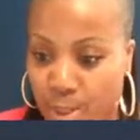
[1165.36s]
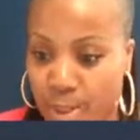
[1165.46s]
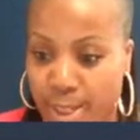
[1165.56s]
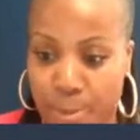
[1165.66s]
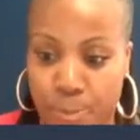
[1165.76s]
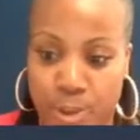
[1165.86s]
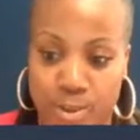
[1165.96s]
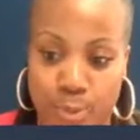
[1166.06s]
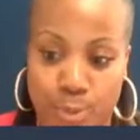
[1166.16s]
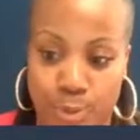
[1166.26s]
A
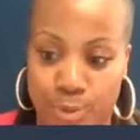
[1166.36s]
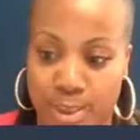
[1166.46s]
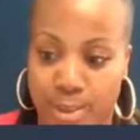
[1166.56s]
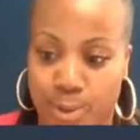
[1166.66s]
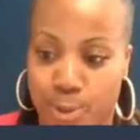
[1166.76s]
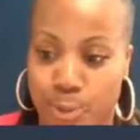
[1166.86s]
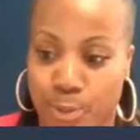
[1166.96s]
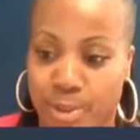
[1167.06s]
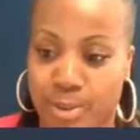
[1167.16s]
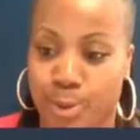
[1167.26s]
Plus Auto said,
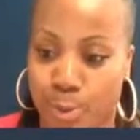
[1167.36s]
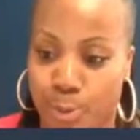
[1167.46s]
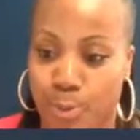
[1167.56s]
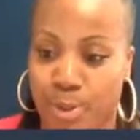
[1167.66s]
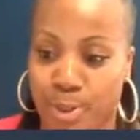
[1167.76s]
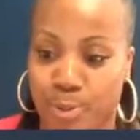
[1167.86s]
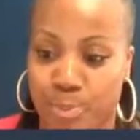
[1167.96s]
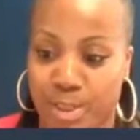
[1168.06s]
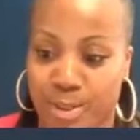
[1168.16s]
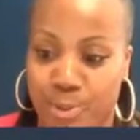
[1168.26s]
Nicole
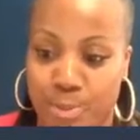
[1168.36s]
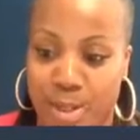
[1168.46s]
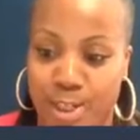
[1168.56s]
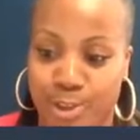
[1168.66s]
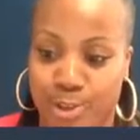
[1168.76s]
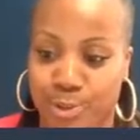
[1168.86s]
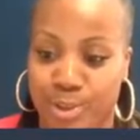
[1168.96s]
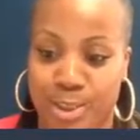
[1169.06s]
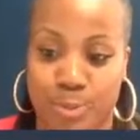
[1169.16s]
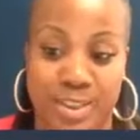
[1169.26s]
helped me on my
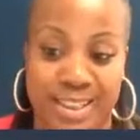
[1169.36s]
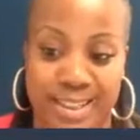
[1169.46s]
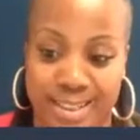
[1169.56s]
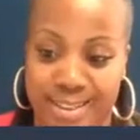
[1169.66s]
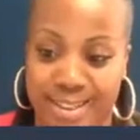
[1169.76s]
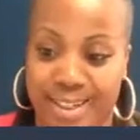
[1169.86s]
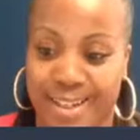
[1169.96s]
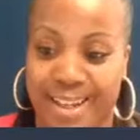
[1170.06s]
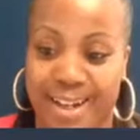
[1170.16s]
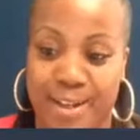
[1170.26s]
insurance. It was
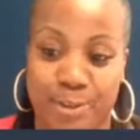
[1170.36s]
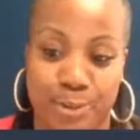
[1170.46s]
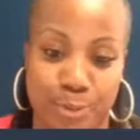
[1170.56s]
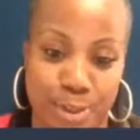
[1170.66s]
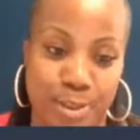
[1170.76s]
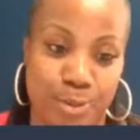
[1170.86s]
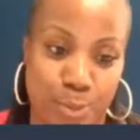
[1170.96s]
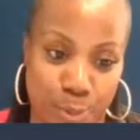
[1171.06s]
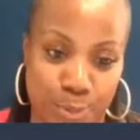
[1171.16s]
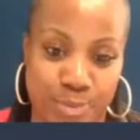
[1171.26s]
easy and I got a great
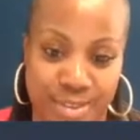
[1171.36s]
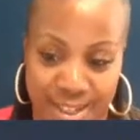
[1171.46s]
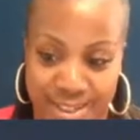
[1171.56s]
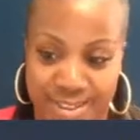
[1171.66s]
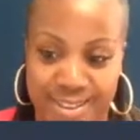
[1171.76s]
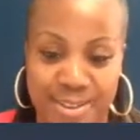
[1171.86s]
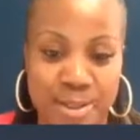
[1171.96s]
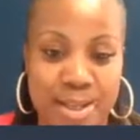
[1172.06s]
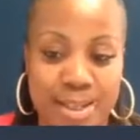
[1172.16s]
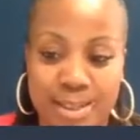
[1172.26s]
quote. Thanks.
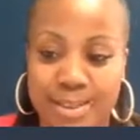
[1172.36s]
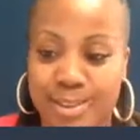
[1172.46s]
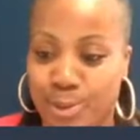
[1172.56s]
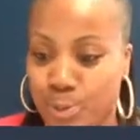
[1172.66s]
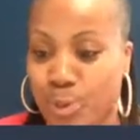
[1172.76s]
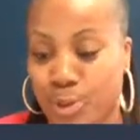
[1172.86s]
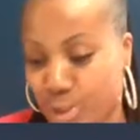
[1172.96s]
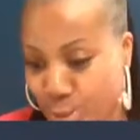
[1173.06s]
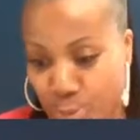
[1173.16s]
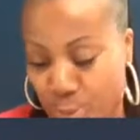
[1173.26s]
You are
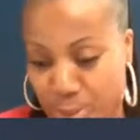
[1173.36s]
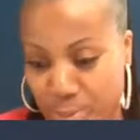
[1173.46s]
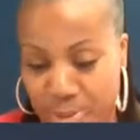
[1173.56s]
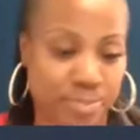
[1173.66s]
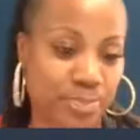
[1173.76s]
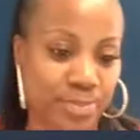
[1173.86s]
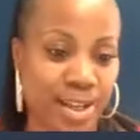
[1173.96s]
so welcome.